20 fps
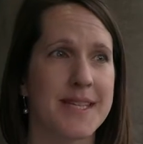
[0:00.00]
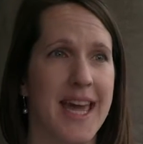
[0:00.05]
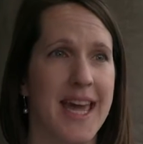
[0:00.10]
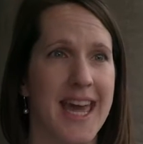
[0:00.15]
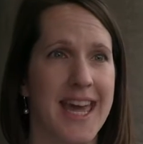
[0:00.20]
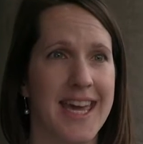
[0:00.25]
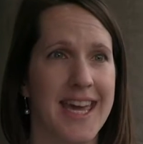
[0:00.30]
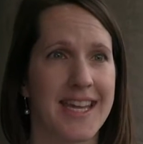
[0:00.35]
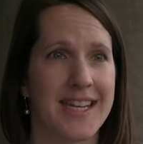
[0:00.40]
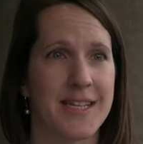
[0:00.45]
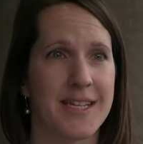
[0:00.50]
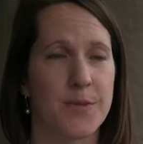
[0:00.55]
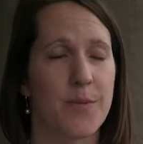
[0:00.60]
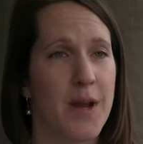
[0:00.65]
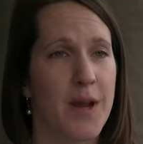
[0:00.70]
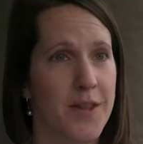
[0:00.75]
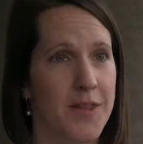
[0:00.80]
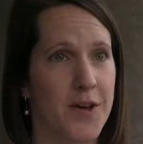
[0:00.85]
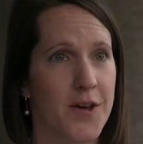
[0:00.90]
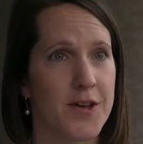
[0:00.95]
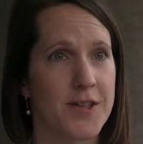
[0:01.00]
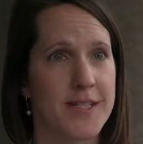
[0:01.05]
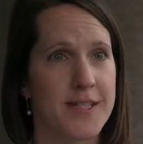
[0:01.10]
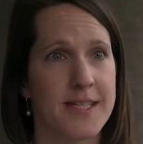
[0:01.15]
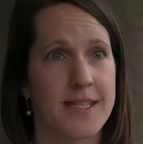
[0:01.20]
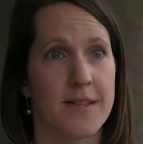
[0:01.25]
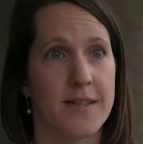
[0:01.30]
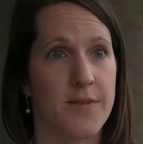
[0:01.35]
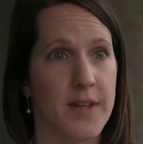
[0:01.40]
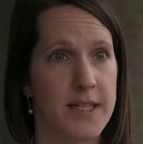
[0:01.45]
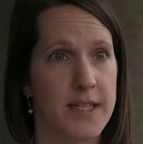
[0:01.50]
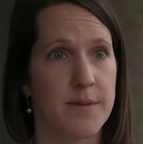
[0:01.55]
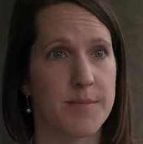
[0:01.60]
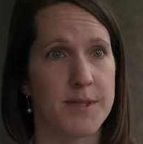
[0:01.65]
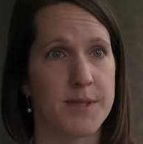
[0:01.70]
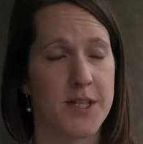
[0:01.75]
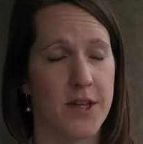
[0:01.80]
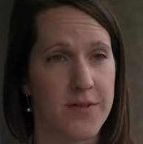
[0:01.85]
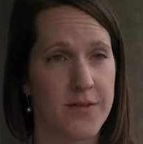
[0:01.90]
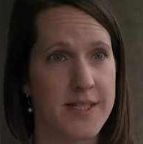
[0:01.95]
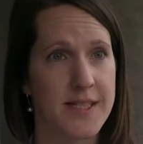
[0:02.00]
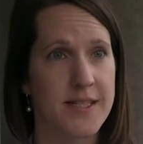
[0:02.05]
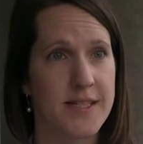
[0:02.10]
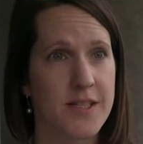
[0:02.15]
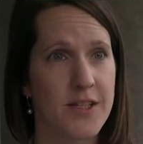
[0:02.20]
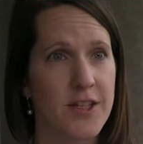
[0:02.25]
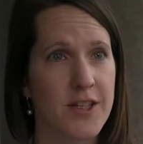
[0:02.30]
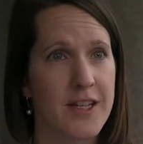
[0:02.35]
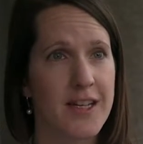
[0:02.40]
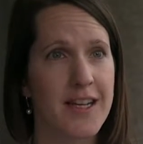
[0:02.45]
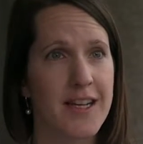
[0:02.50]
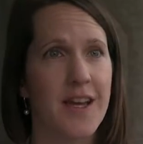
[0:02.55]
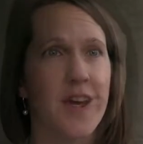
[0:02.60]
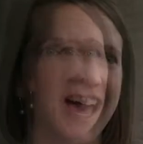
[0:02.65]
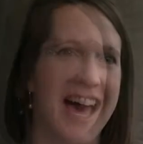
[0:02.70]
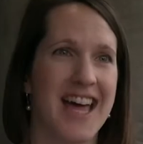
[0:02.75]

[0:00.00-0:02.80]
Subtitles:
and one of those is the Victim Services Unit.